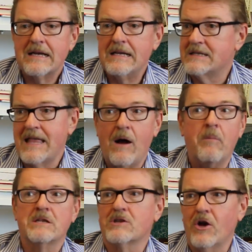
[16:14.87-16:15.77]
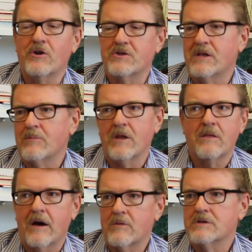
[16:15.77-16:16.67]
is now much larger than we
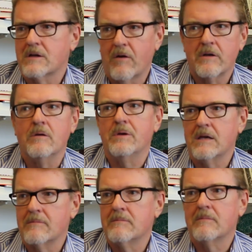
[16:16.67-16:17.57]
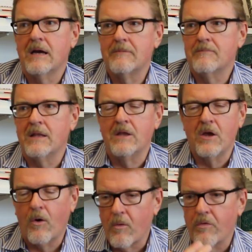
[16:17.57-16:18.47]
thought it was going to be. Right? In
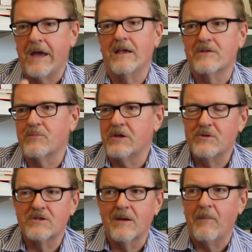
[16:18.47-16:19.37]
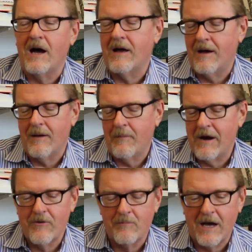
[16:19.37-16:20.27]
the old days, we used a
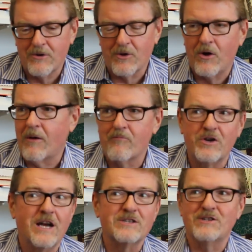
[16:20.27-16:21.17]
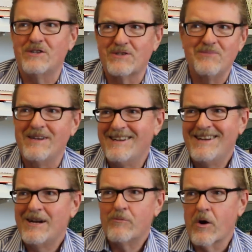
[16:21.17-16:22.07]
model called reductionism,
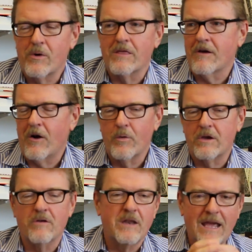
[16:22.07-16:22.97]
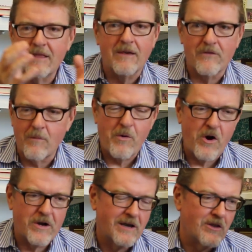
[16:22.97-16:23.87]
where we thought we could take things
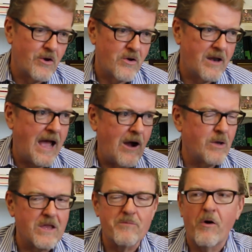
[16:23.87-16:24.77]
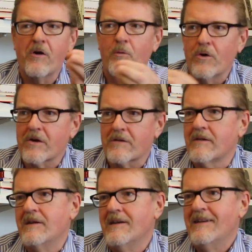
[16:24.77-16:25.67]
apart and learn how each part
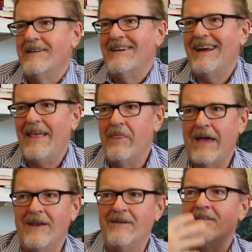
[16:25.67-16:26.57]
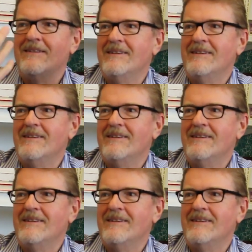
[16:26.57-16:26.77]
worked, and then